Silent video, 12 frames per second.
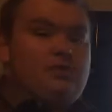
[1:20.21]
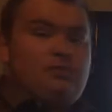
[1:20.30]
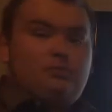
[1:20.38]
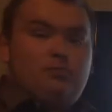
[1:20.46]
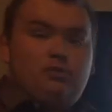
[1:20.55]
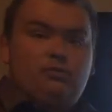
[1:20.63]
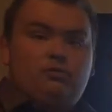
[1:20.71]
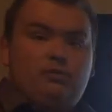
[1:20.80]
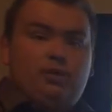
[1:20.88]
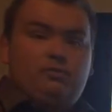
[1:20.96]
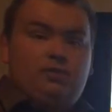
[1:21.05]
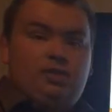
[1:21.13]
we move
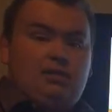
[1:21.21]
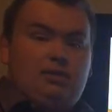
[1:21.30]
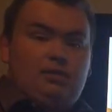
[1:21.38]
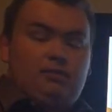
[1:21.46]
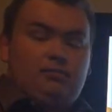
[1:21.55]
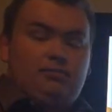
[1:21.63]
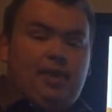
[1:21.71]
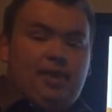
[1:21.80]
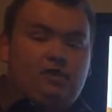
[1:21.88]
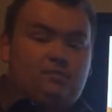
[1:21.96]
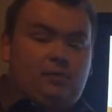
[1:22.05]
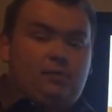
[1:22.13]
from the
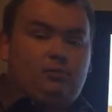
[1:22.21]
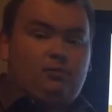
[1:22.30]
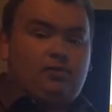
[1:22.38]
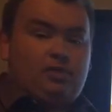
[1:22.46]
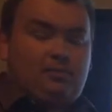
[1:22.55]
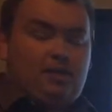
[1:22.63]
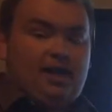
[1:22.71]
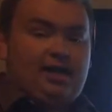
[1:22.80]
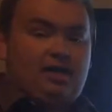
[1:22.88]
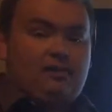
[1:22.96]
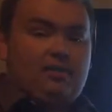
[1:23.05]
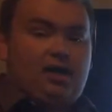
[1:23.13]
management, we move into the
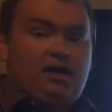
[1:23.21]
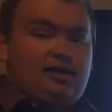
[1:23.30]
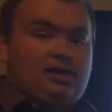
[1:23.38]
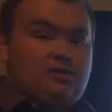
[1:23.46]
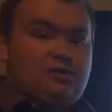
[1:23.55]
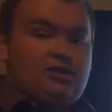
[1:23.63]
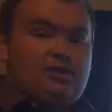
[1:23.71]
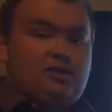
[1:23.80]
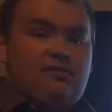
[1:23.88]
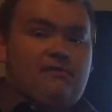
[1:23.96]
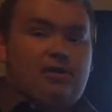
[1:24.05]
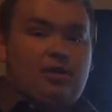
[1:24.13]
planning of the product. This
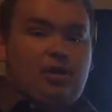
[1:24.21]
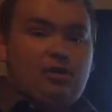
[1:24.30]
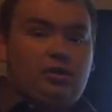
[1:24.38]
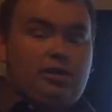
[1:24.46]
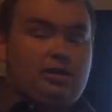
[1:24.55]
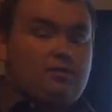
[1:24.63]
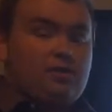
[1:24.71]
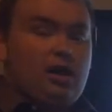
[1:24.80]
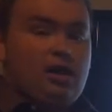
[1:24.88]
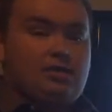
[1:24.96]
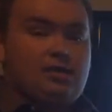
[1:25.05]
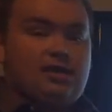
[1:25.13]
was very early in the
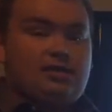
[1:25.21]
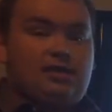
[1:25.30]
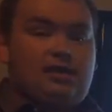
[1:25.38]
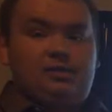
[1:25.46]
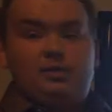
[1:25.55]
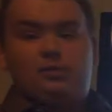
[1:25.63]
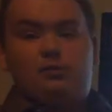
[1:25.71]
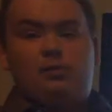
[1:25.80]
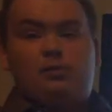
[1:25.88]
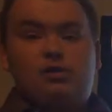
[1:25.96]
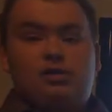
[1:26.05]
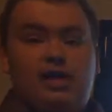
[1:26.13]
process, and this is
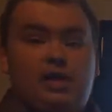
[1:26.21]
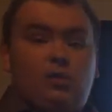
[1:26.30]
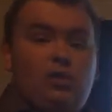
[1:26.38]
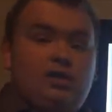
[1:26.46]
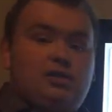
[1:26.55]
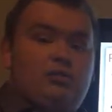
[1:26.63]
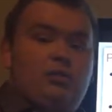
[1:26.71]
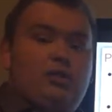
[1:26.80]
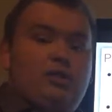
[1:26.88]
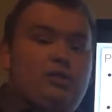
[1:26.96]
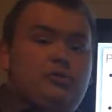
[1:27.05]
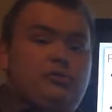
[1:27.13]
when we were deciding what it is we
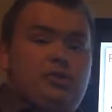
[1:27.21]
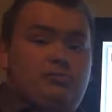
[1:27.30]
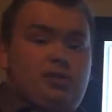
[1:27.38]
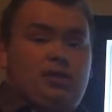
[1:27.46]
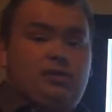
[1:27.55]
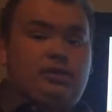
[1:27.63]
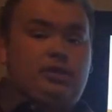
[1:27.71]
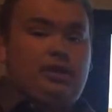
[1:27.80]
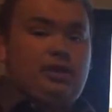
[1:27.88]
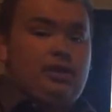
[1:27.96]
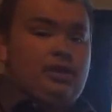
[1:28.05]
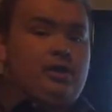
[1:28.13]
wanted to do with our
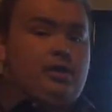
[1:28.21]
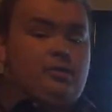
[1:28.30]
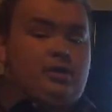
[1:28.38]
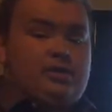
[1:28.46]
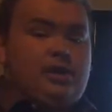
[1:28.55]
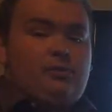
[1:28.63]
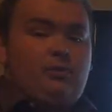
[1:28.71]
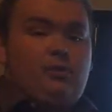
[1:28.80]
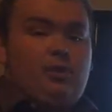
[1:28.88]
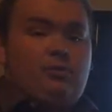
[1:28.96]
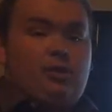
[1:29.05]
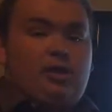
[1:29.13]
BRG. We decided we
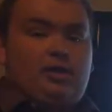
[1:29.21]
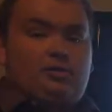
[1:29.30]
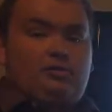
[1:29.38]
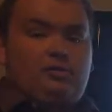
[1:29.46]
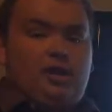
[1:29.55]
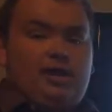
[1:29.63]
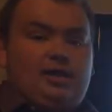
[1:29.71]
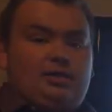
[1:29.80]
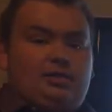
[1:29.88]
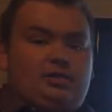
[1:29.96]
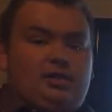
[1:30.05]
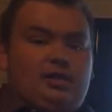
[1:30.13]
wanted to market it
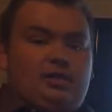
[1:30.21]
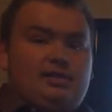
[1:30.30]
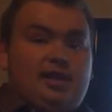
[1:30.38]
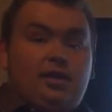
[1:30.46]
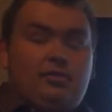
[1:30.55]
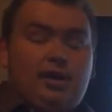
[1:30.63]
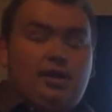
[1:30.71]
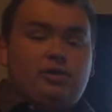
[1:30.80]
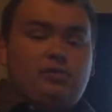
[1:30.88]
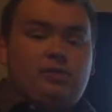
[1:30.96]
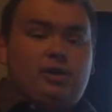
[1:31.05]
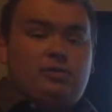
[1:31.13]
into the second
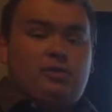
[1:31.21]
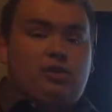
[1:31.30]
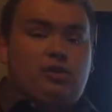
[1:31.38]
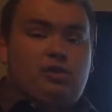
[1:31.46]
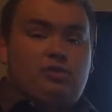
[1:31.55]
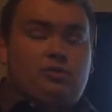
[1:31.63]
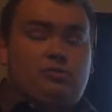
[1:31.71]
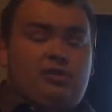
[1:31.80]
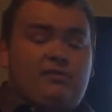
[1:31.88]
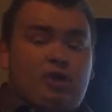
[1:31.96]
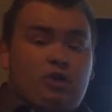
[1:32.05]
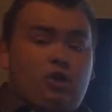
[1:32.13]
graders because we thought this was going to
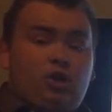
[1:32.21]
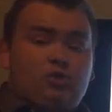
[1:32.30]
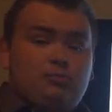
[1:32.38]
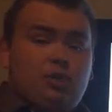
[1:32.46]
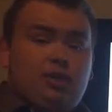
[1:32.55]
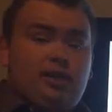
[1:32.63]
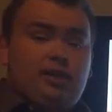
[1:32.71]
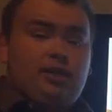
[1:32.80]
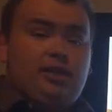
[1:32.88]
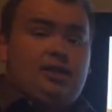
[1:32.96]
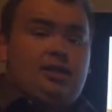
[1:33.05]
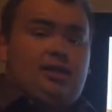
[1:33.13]
be a very large
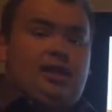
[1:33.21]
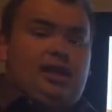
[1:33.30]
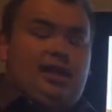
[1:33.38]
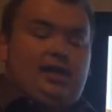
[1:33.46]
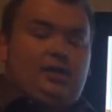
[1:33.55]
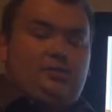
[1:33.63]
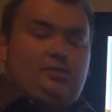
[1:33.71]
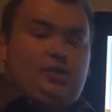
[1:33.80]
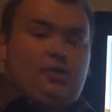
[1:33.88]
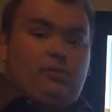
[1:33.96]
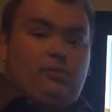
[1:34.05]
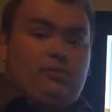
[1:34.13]
market, and we
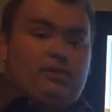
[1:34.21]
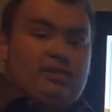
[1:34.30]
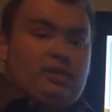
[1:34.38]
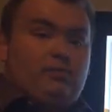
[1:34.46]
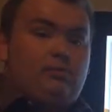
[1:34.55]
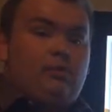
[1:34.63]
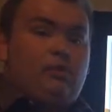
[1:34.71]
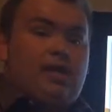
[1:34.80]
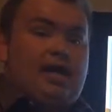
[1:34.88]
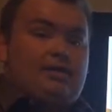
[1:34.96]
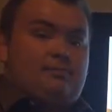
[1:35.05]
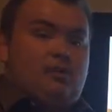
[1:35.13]
thought we could sell
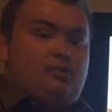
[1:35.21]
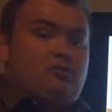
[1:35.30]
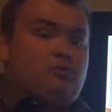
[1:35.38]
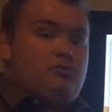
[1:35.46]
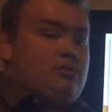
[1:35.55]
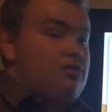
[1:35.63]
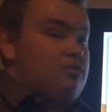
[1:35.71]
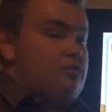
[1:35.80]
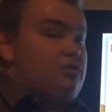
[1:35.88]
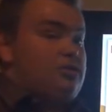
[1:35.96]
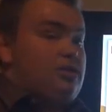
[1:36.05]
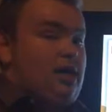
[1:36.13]
more as opposed to middle
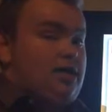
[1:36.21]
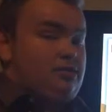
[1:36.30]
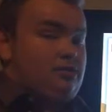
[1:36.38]
schoolers and high